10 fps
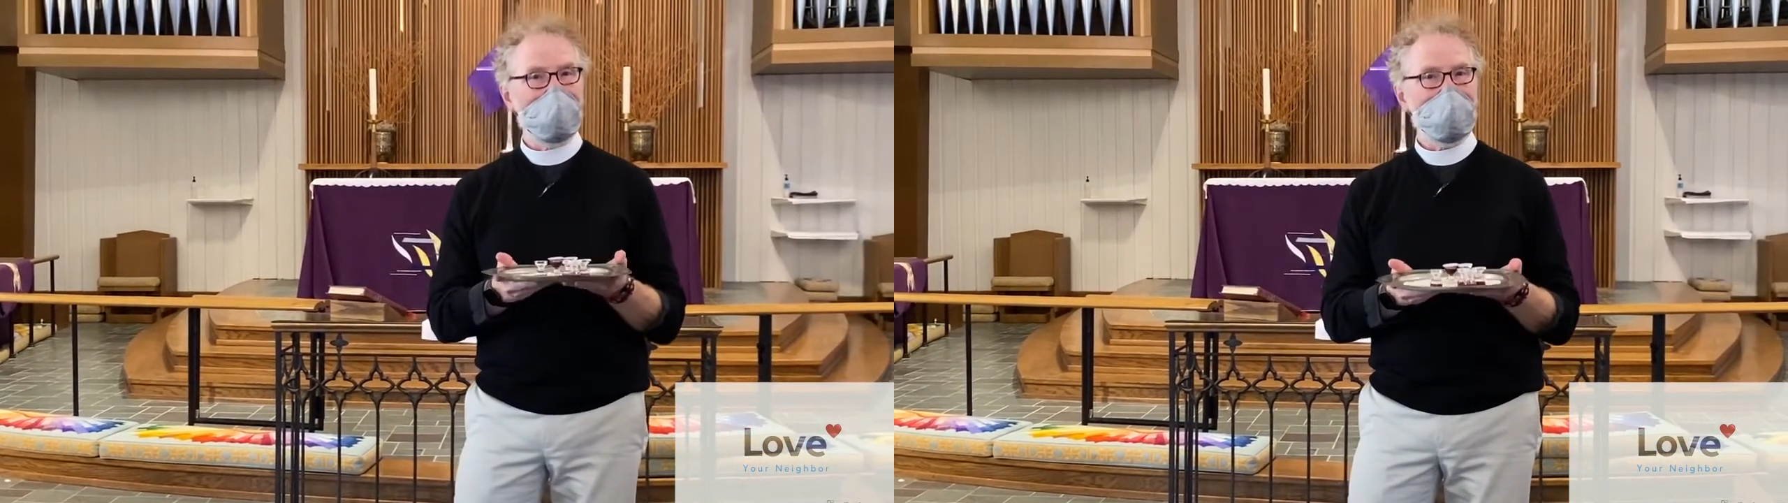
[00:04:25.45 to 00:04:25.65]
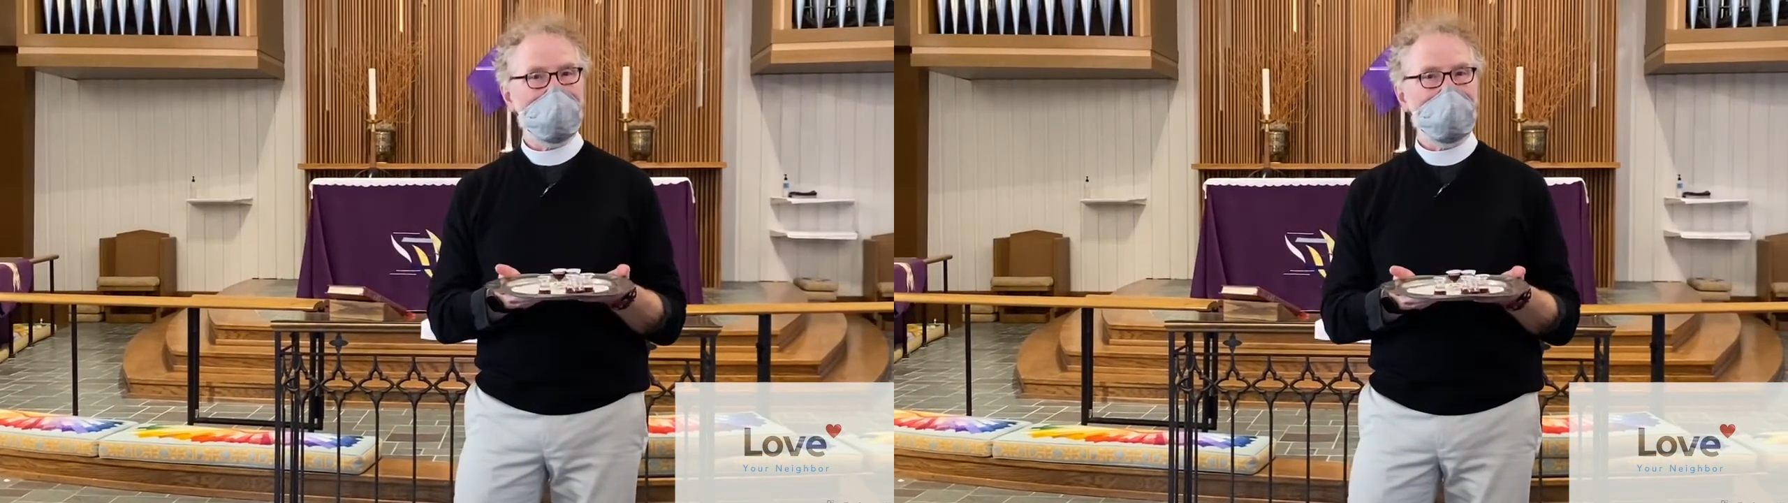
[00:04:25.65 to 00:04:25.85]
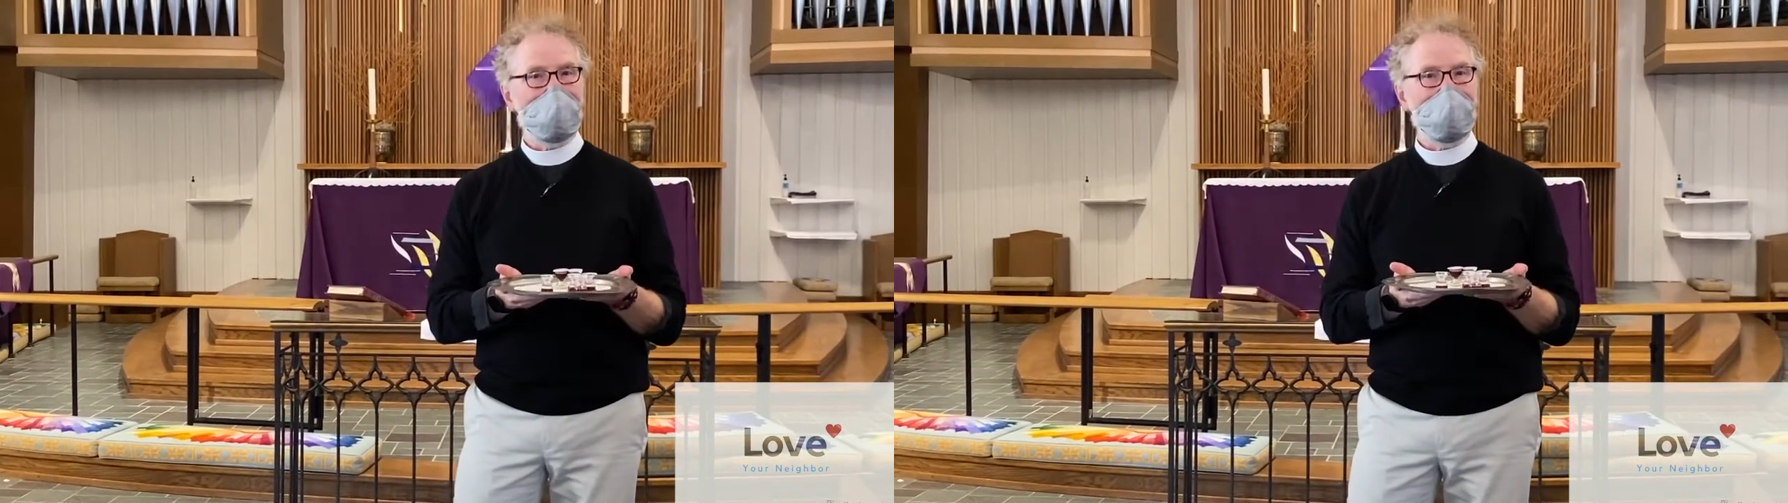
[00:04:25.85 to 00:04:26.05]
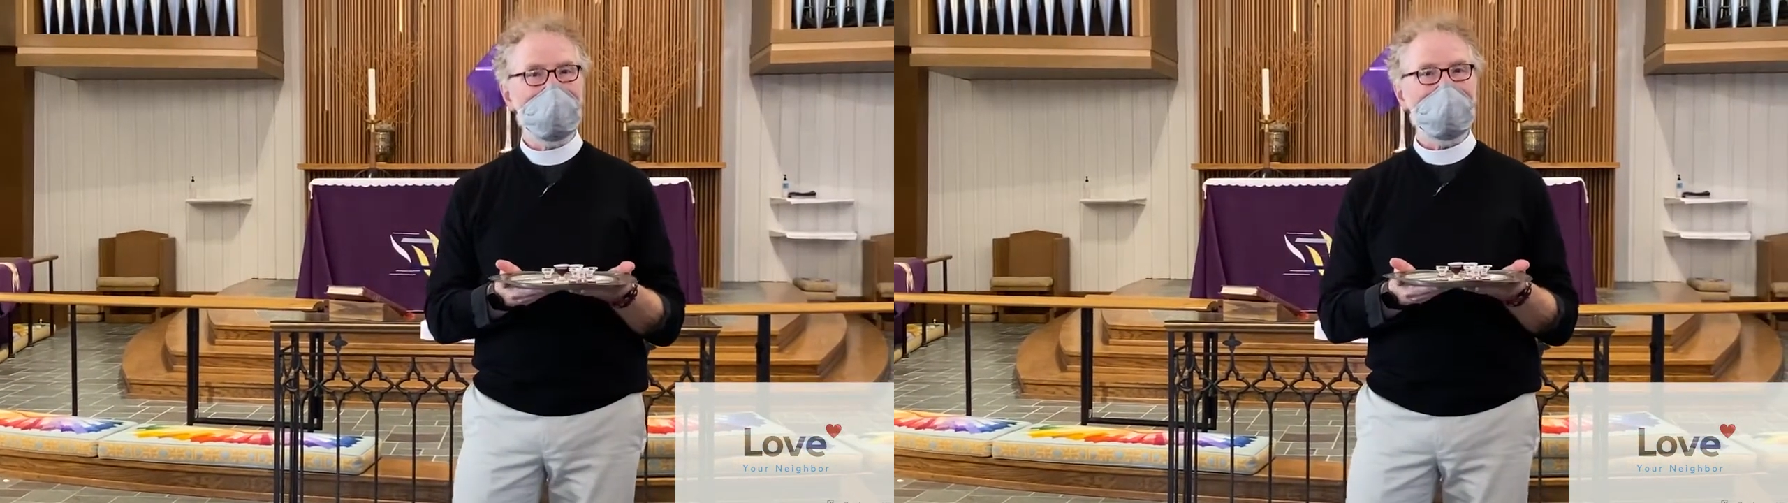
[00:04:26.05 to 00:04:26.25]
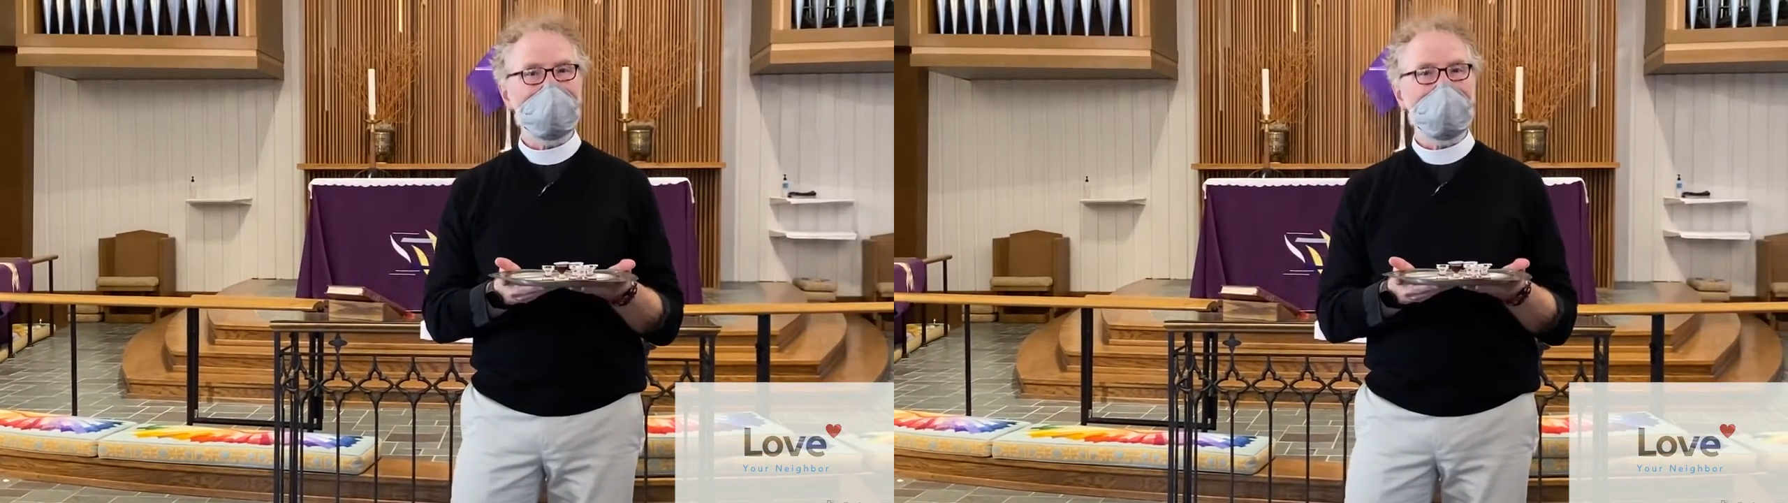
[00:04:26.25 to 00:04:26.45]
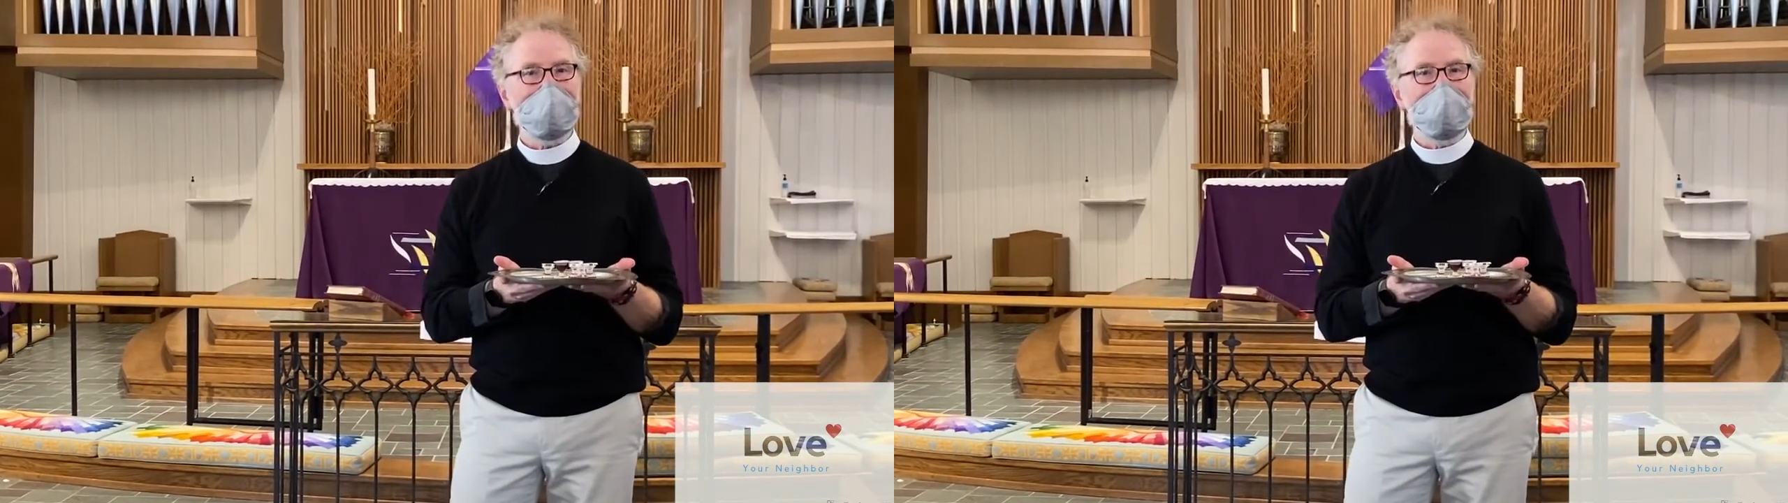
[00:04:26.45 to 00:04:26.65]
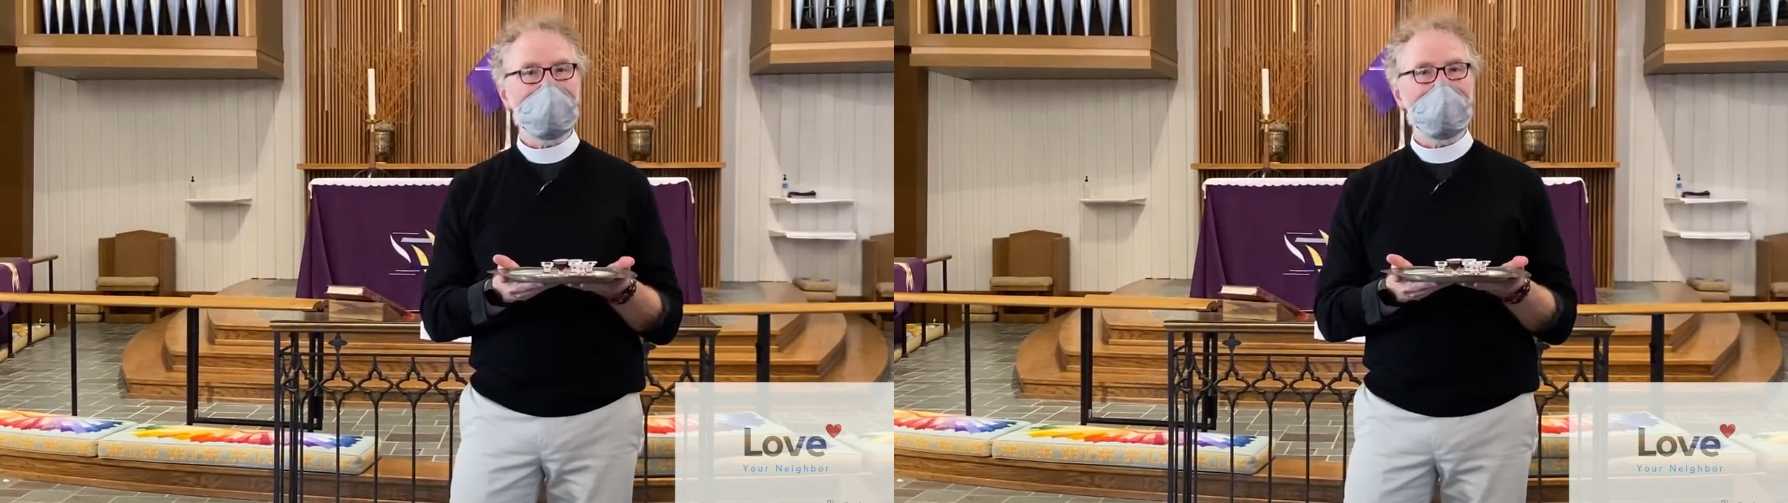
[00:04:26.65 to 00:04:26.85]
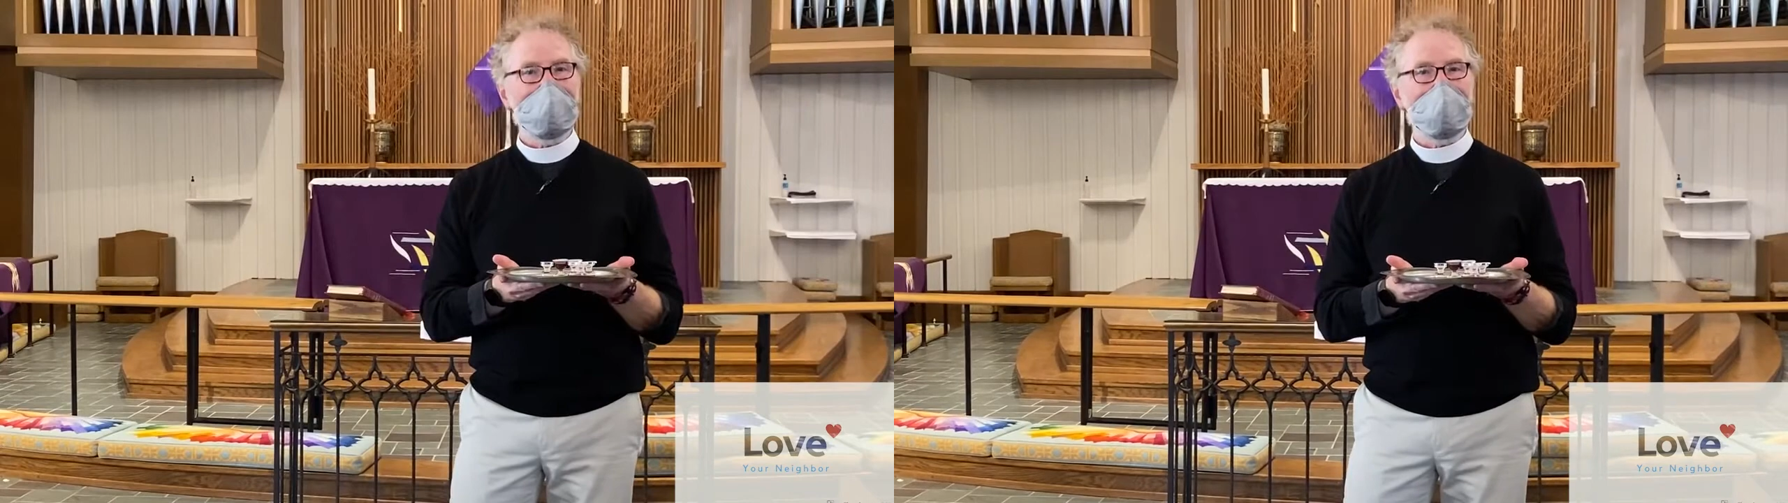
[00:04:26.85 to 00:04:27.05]
tray.
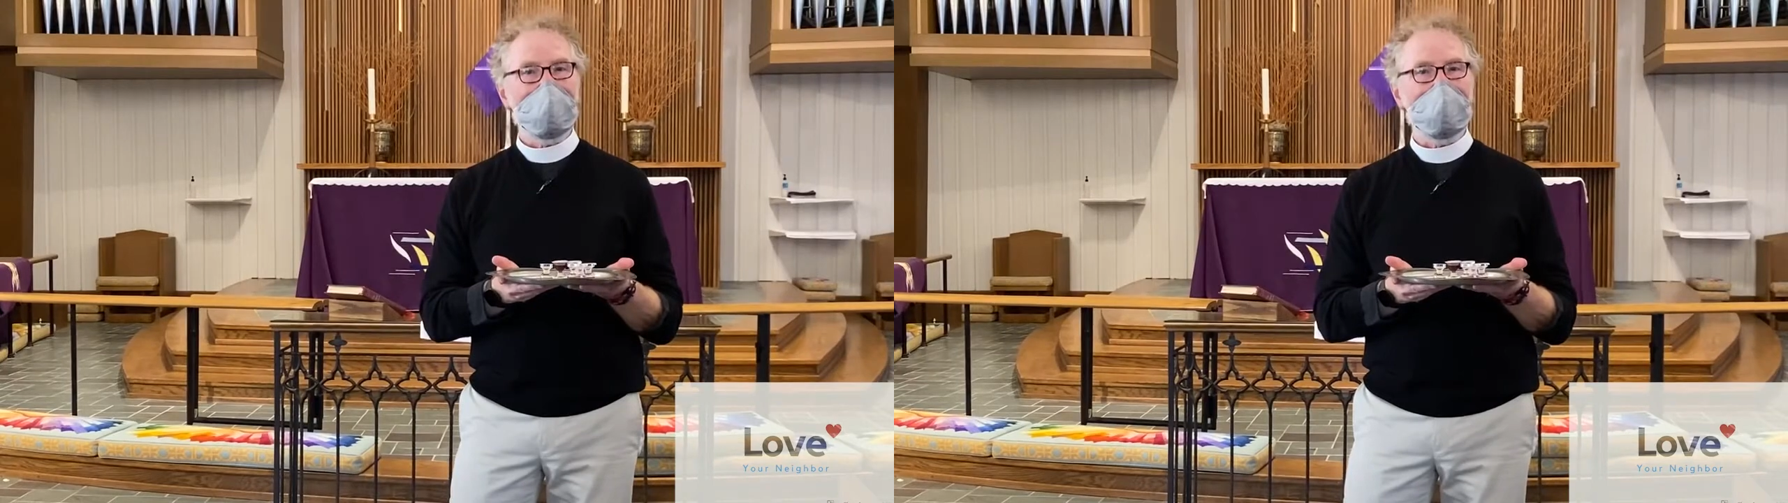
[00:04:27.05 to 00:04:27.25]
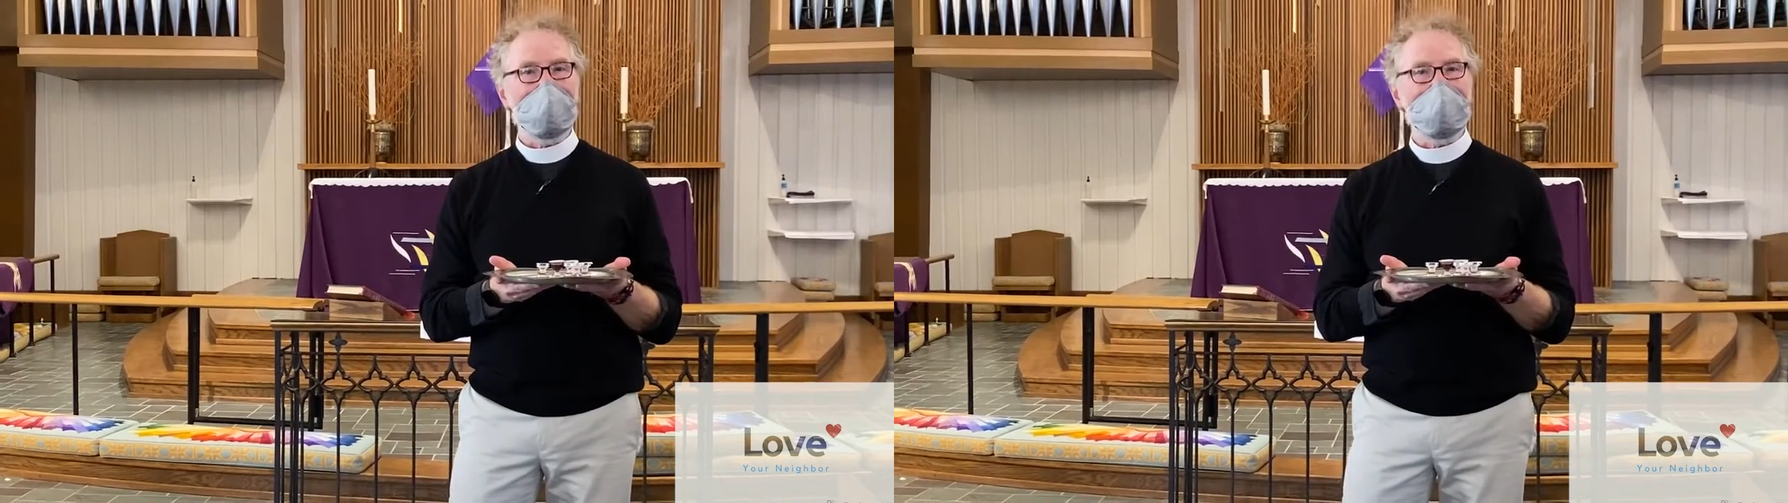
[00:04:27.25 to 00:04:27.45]
I